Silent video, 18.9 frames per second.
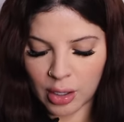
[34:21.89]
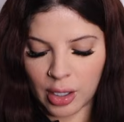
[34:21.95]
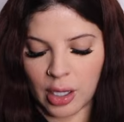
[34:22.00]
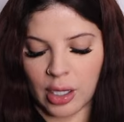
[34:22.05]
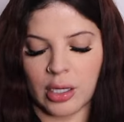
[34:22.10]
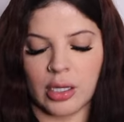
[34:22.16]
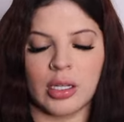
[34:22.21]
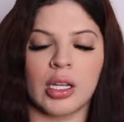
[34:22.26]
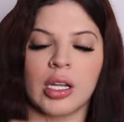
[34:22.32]

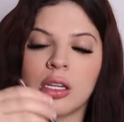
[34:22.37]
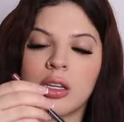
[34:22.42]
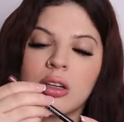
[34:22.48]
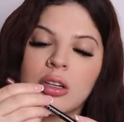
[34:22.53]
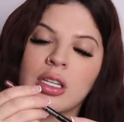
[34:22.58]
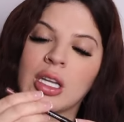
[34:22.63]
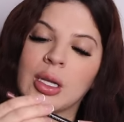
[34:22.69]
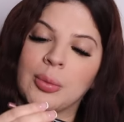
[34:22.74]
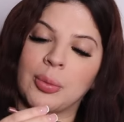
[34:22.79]

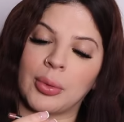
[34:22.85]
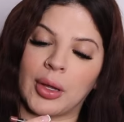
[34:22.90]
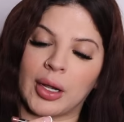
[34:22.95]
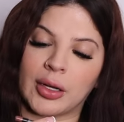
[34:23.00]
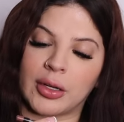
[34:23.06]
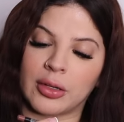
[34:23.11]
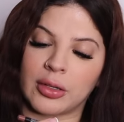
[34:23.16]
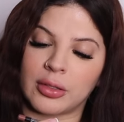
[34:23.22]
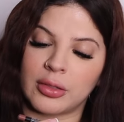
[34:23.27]
Another lip
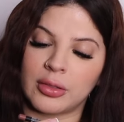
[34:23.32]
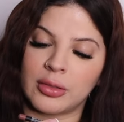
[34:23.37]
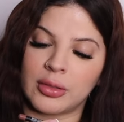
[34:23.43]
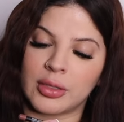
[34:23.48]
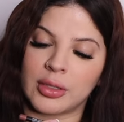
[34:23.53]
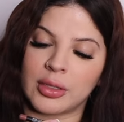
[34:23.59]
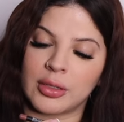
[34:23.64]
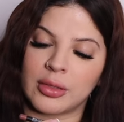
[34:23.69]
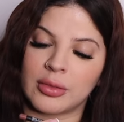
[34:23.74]
liner.
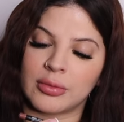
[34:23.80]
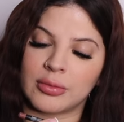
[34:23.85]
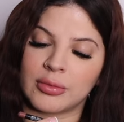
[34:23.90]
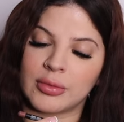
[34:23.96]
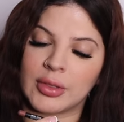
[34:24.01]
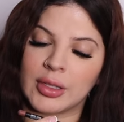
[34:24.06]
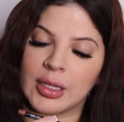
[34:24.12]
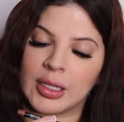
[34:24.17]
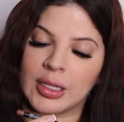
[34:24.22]

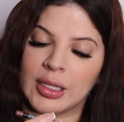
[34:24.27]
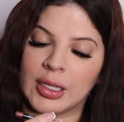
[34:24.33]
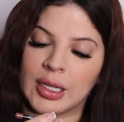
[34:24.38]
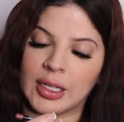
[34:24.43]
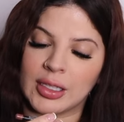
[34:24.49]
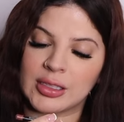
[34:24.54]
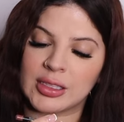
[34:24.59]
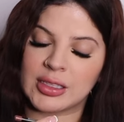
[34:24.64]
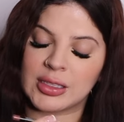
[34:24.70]
In
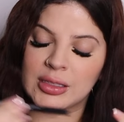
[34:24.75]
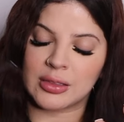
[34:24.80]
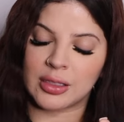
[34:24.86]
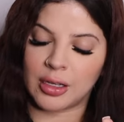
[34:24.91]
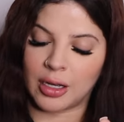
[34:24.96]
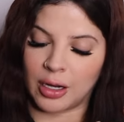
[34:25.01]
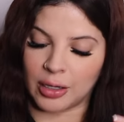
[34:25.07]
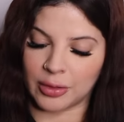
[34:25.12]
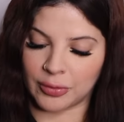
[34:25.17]
NYX
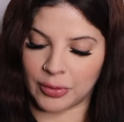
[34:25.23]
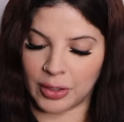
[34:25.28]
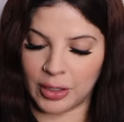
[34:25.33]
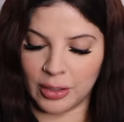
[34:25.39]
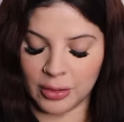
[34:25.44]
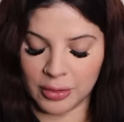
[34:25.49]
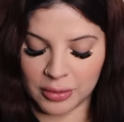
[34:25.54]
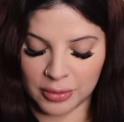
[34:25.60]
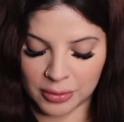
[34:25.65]

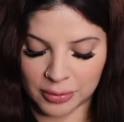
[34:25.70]
Coffee.